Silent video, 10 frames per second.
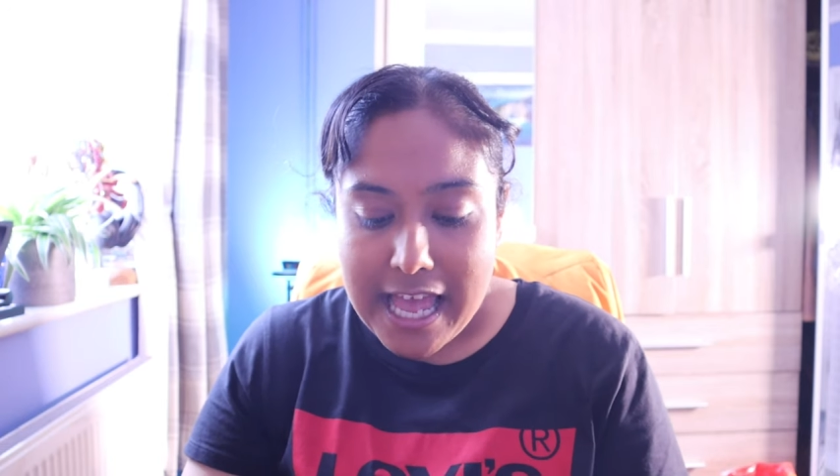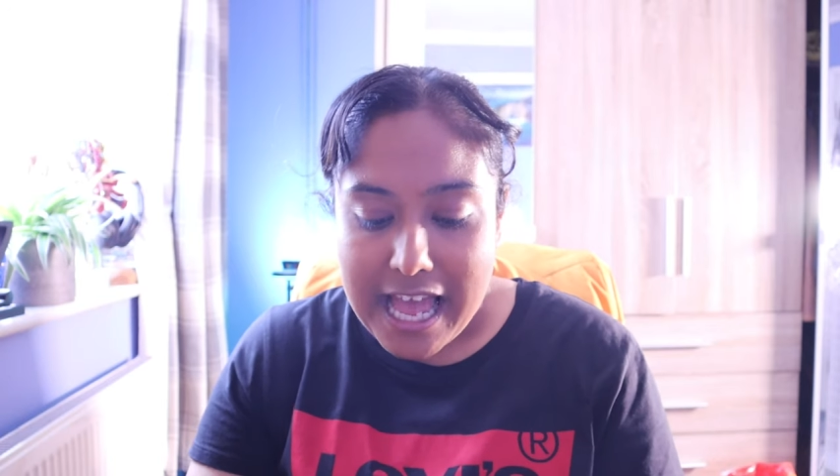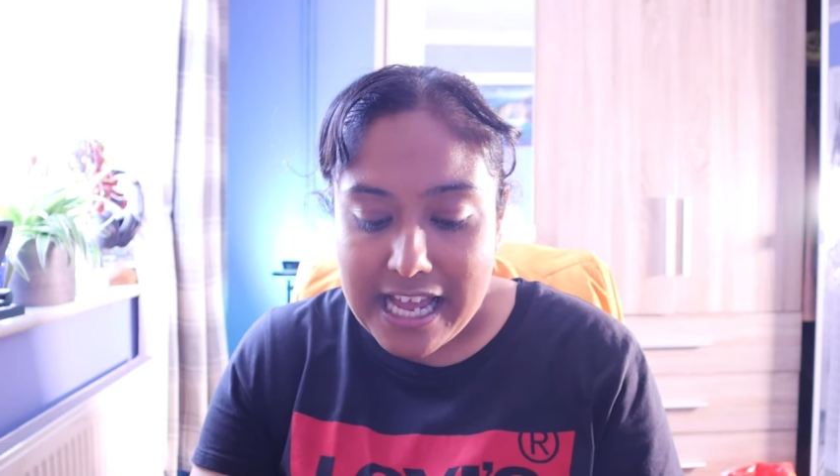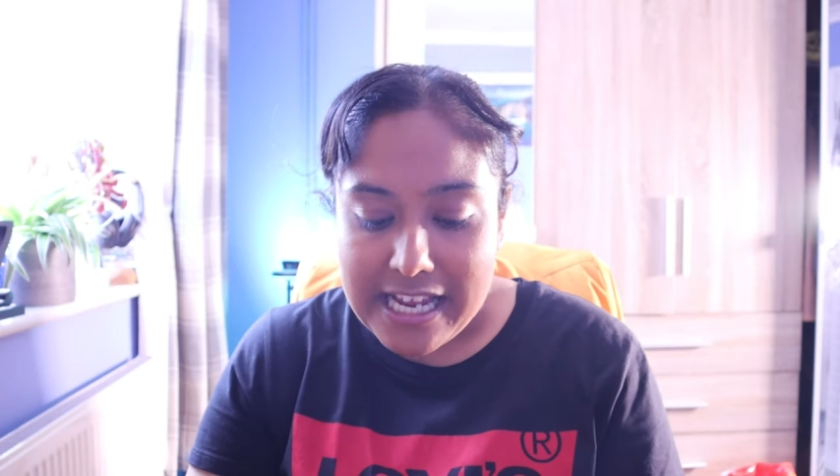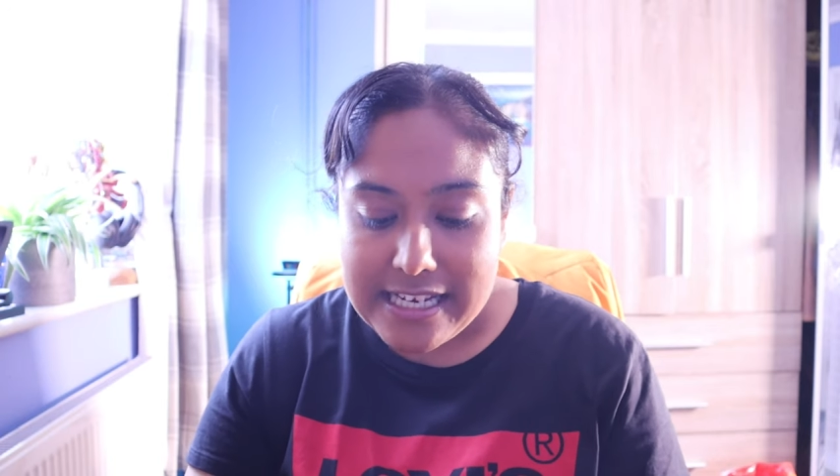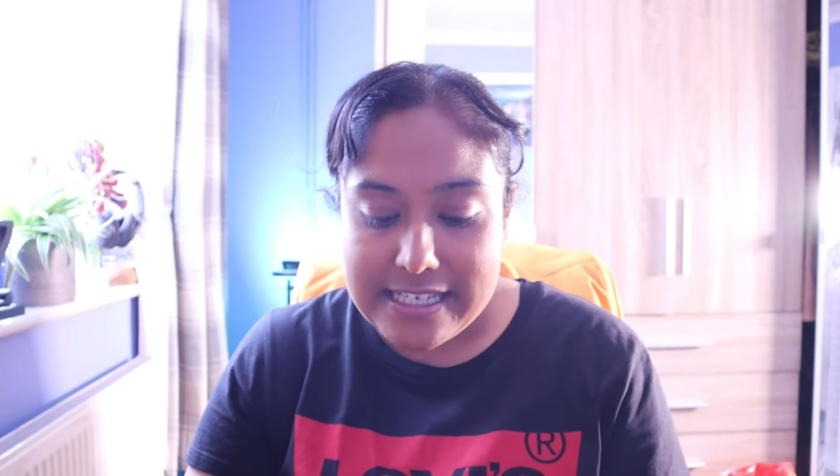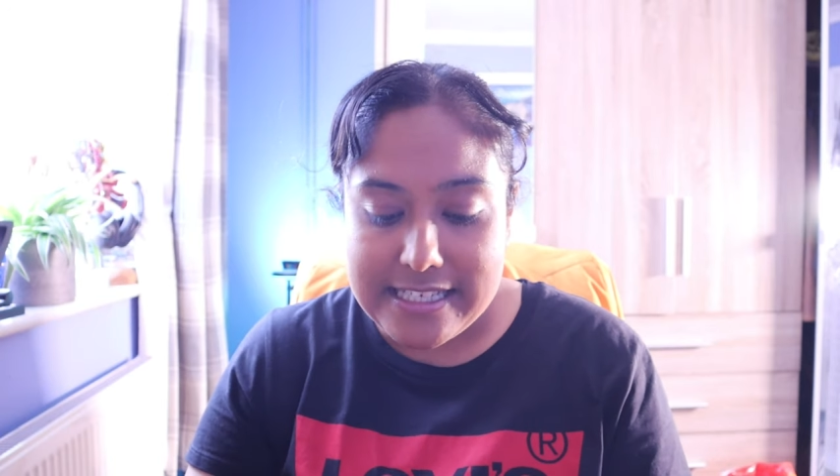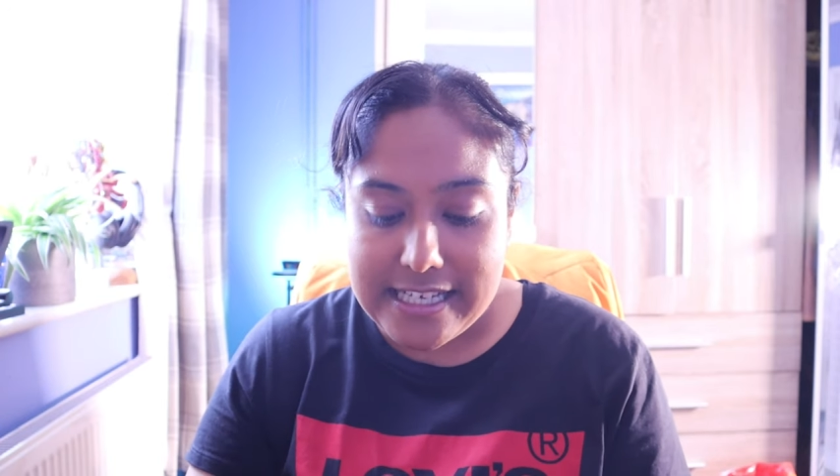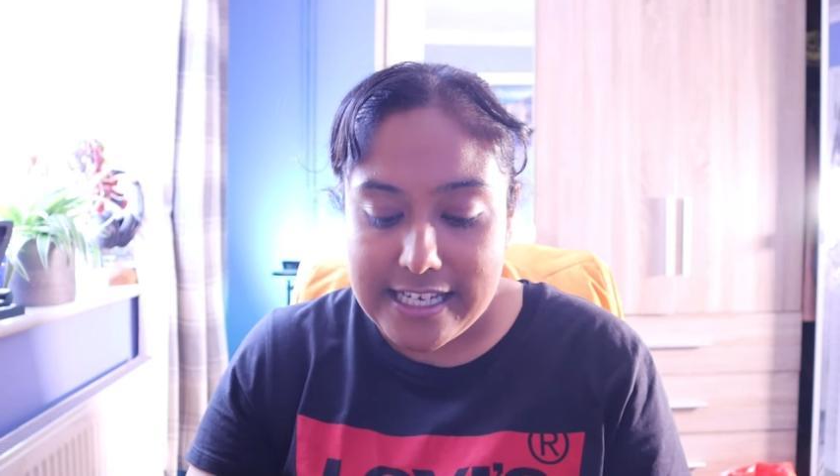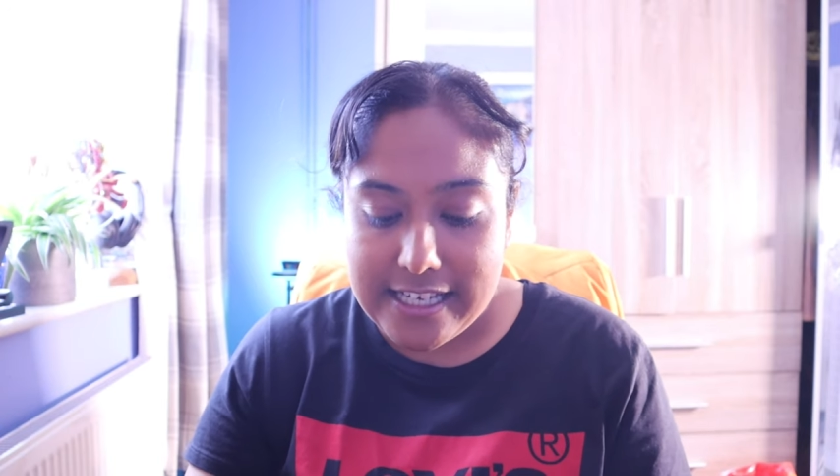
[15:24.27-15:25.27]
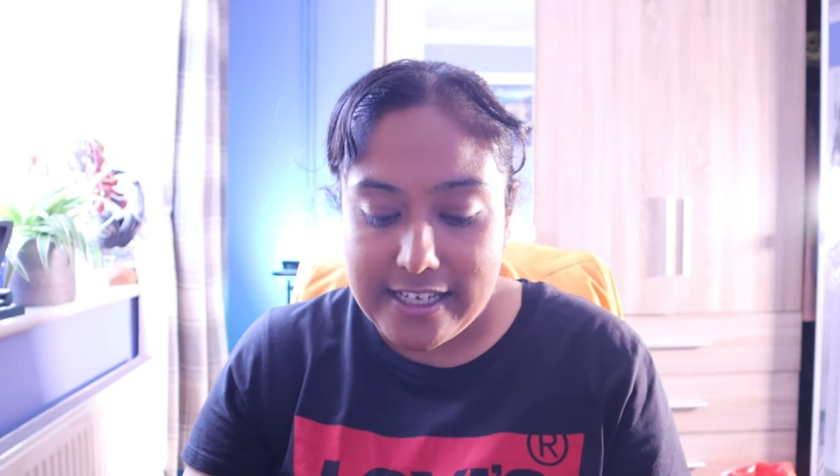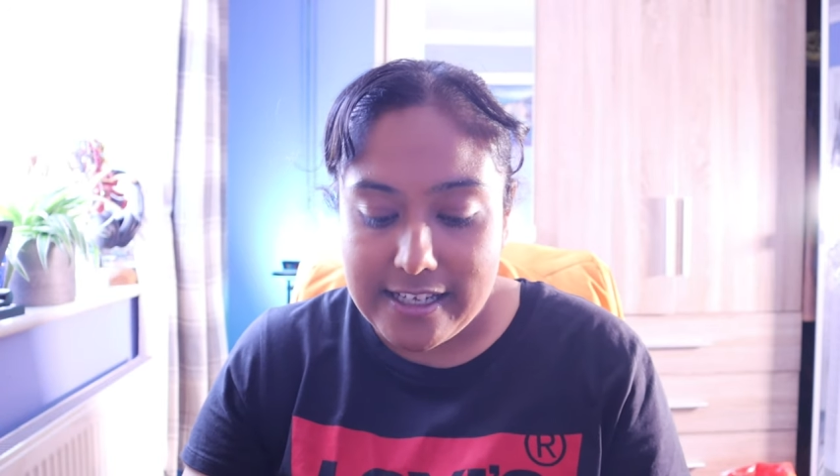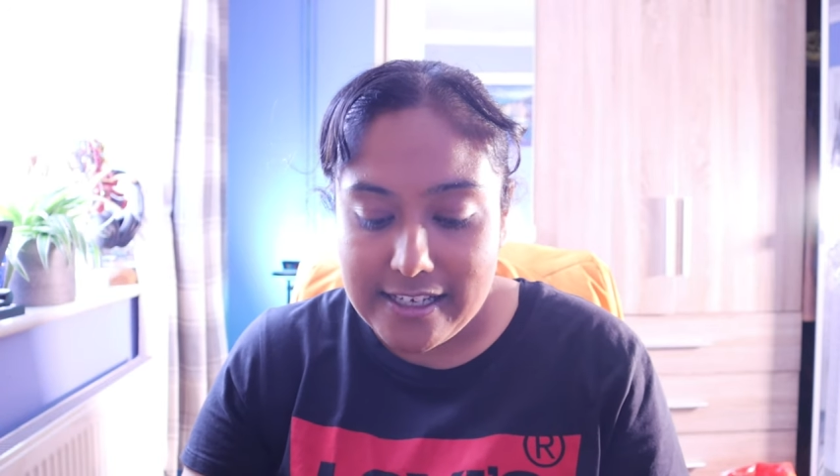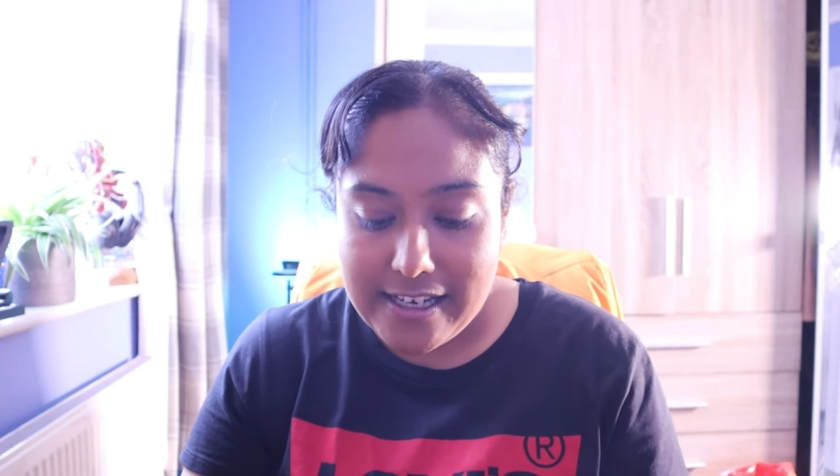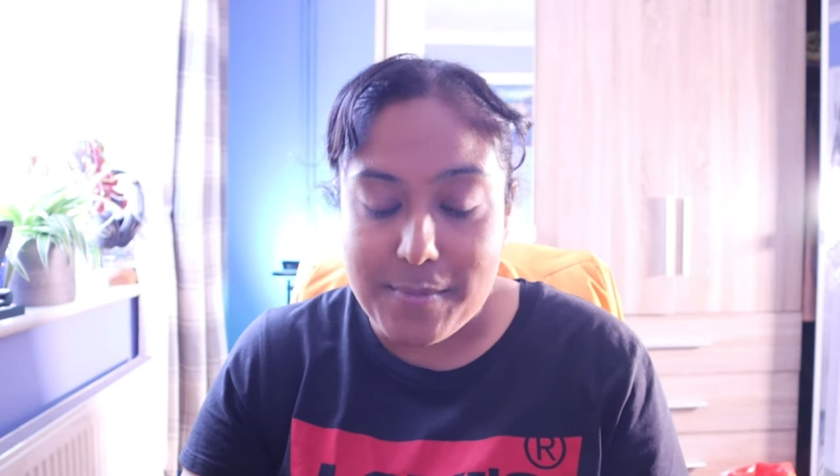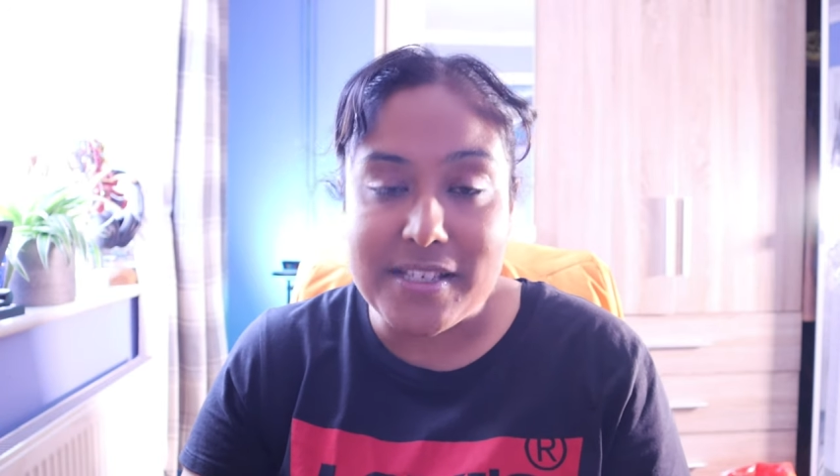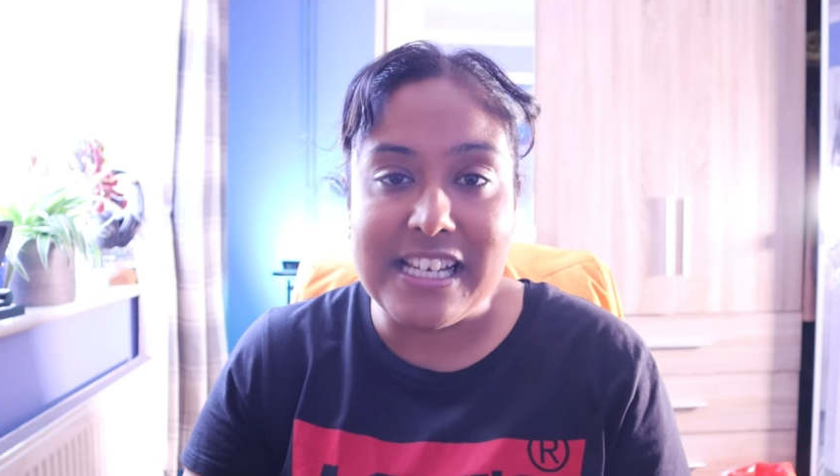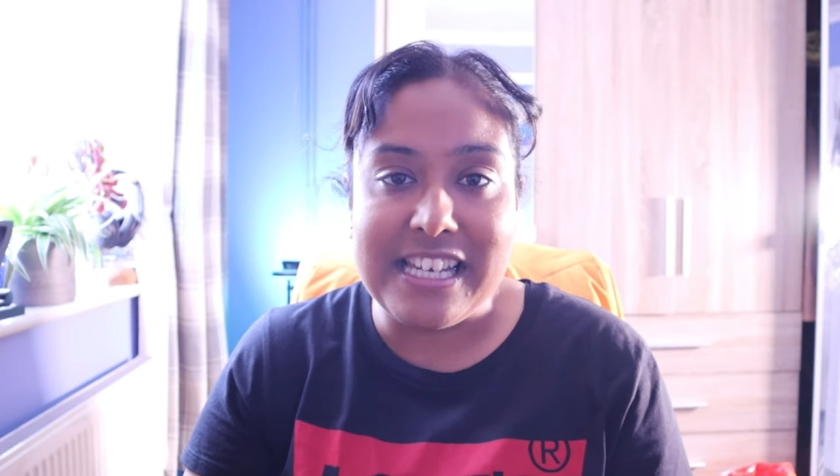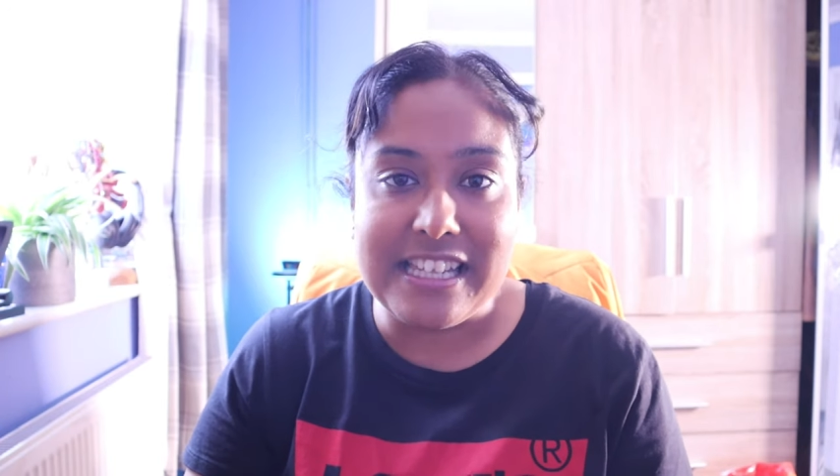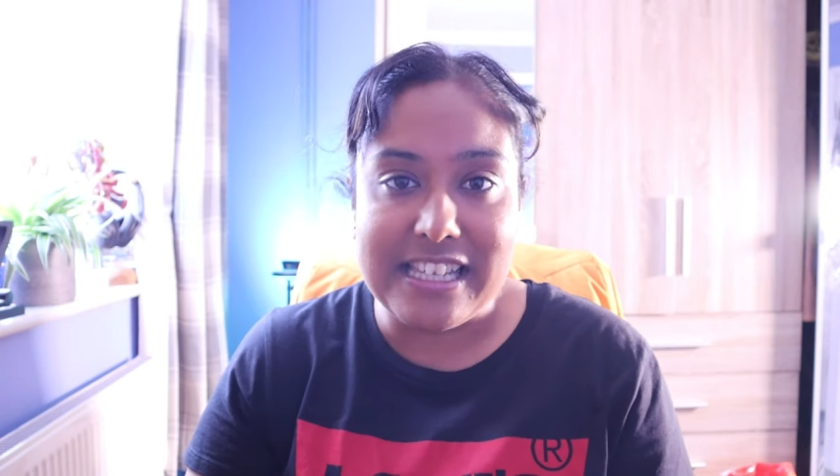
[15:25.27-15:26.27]
And I'm just
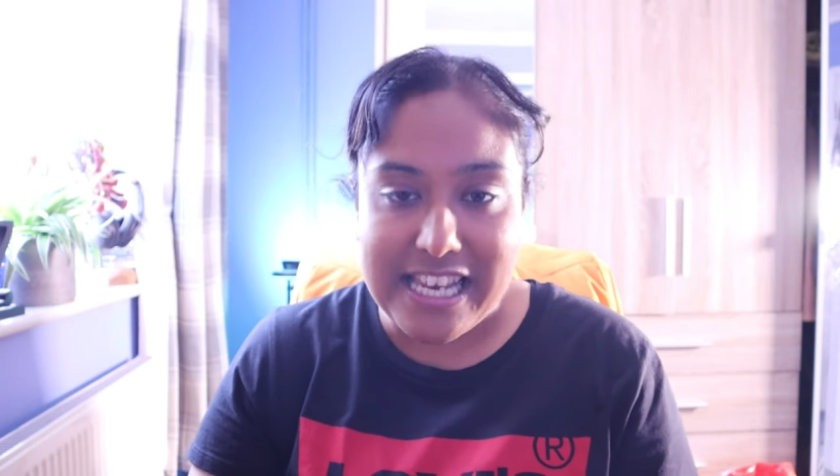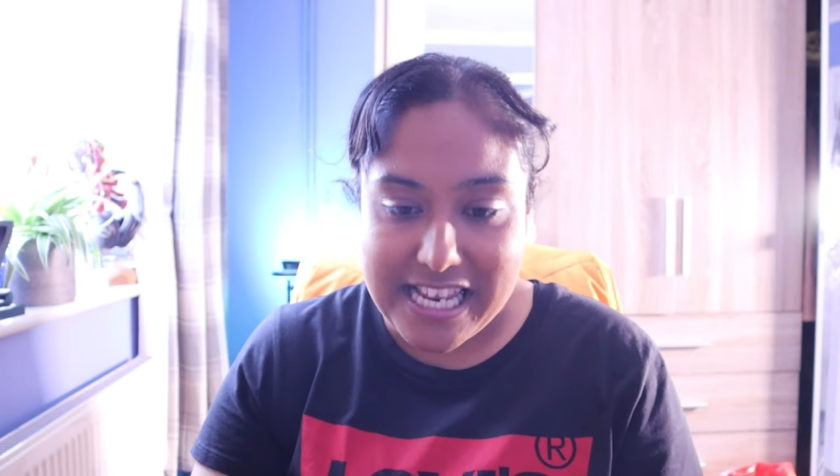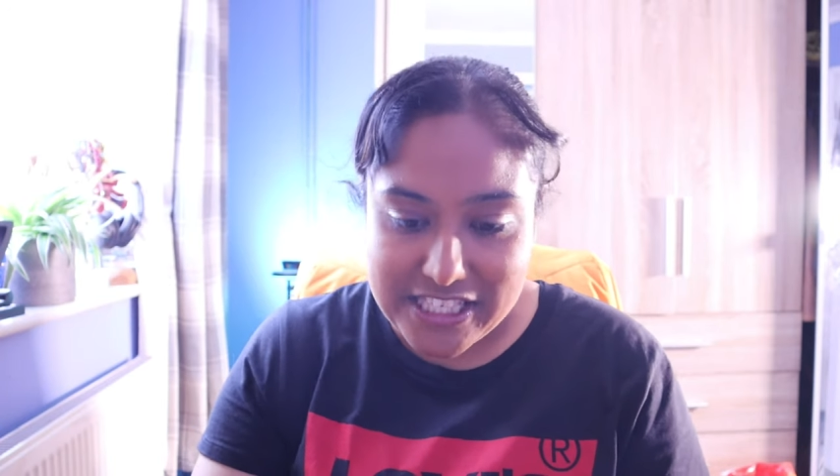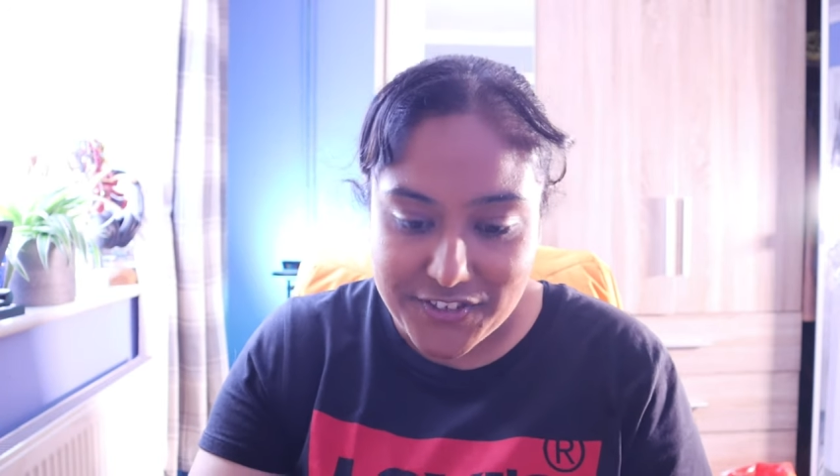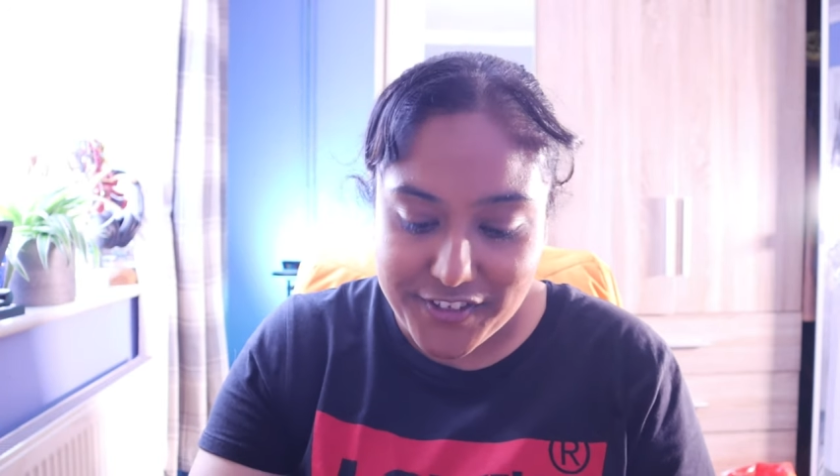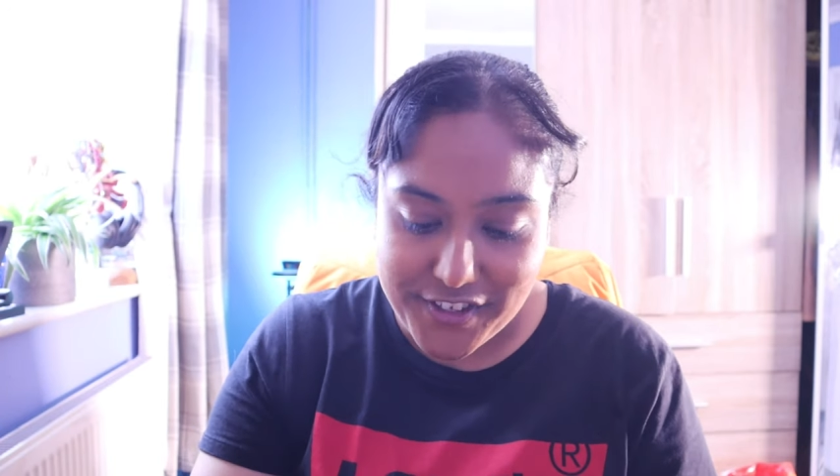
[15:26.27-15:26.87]
cleaning the lens for